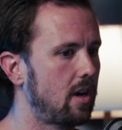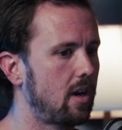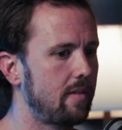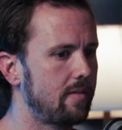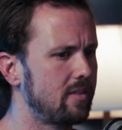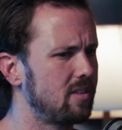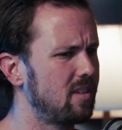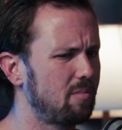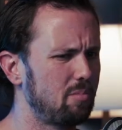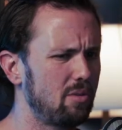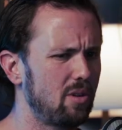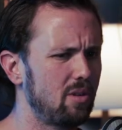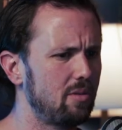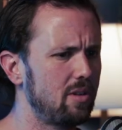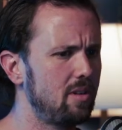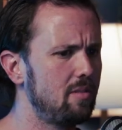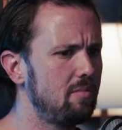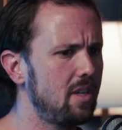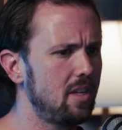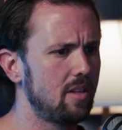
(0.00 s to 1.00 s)
I don't have one. Like, bro, what
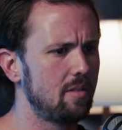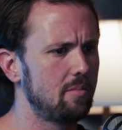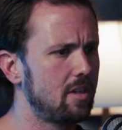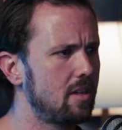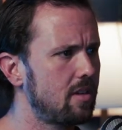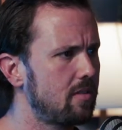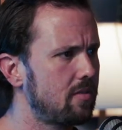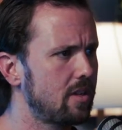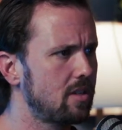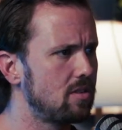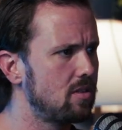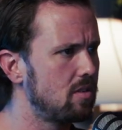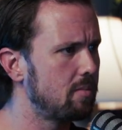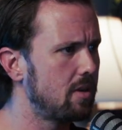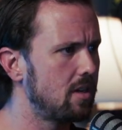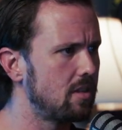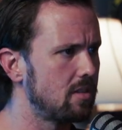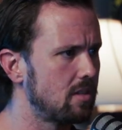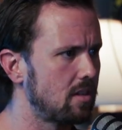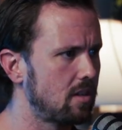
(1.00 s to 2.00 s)
do you mean? You've been here for like 2
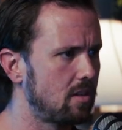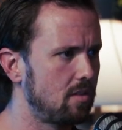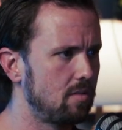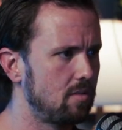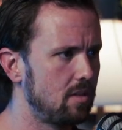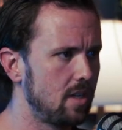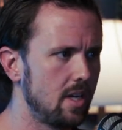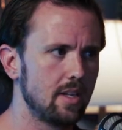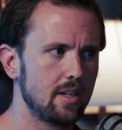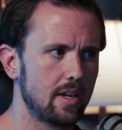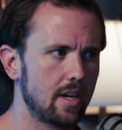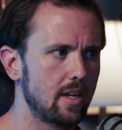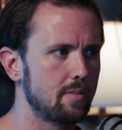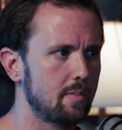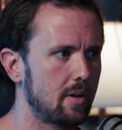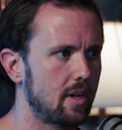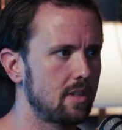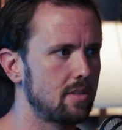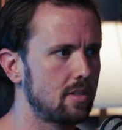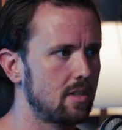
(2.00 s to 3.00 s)
months. Like you need to get a
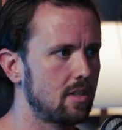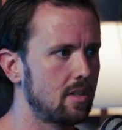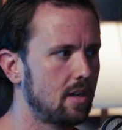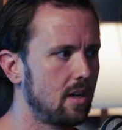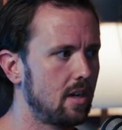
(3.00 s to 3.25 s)
sponsor.